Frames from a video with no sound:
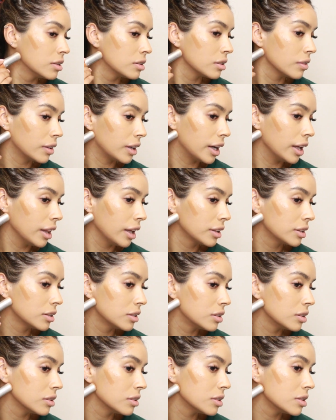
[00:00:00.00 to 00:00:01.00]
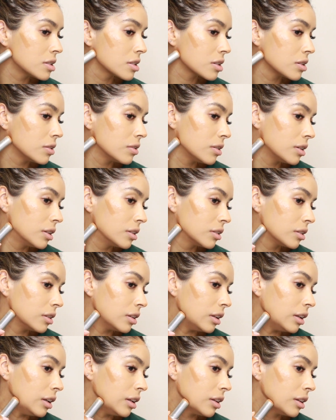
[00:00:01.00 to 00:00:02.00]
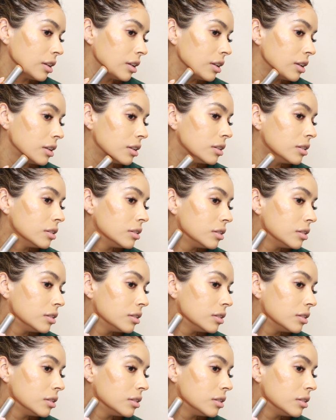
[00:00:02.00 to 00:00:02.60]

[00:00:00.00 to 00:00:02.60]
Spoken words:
So what I like to do is go underneath it.